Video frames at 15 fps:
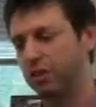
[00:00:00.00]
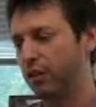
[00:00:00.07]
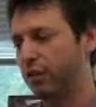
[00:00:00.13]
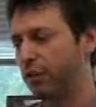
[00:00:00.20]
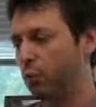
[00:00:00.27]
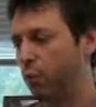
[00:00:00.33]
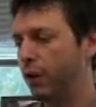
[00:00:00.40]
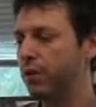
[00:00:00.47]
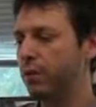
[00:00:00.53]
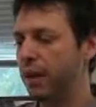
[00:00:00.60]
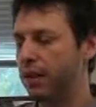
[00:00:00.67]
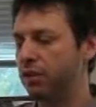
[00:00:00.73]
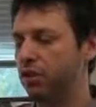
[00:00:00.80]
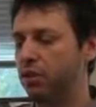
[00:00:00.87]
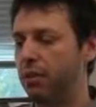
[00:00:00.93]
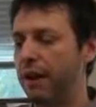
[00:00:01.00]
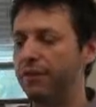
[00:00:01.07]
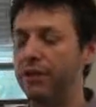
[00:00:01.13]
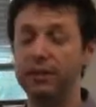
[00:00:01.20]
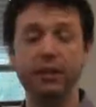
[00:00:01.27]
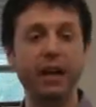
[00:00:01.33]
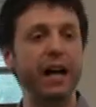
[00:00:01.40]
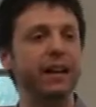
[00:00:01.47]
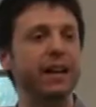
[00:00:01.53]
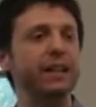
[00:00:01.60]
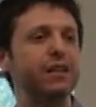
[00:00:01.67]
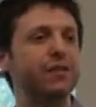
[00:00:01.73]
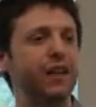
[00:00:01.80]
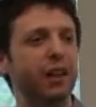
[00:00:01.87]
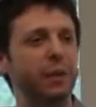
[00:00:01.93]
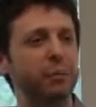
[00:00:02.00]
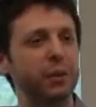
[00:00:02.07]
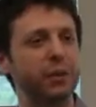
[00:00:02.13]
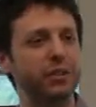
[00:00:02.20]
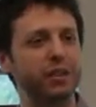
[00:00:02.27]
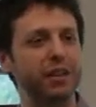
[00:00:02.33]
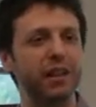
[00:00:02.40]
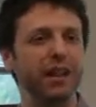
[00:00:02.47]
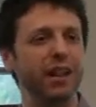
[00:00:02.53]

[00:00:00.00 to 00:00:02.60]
So from one direction, you have these .NET developers